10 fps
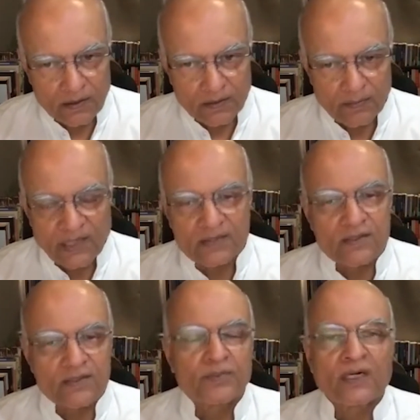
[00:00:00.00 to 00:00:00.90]

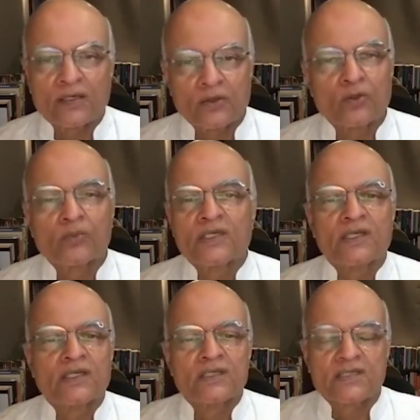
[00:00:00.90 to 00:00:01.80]
balance of power
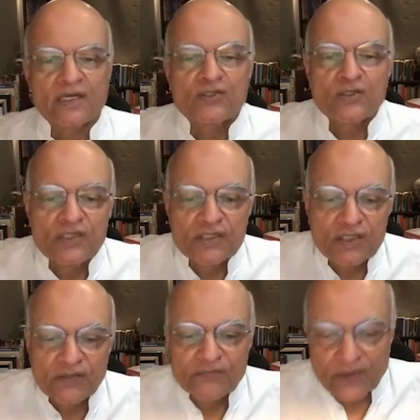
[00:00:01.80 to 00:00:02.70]
globally has actually
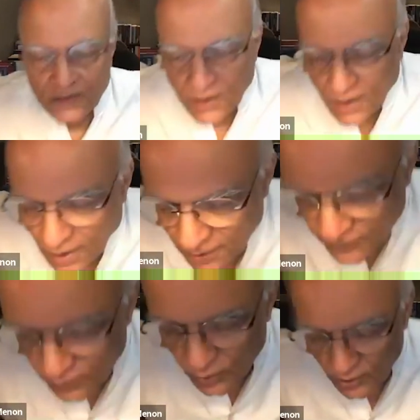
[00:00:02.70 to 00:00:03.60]
shifted.
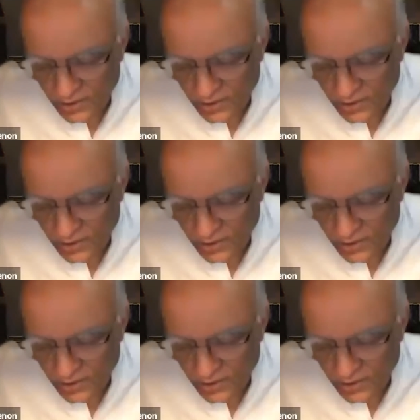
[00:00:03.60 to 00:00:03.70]
If you look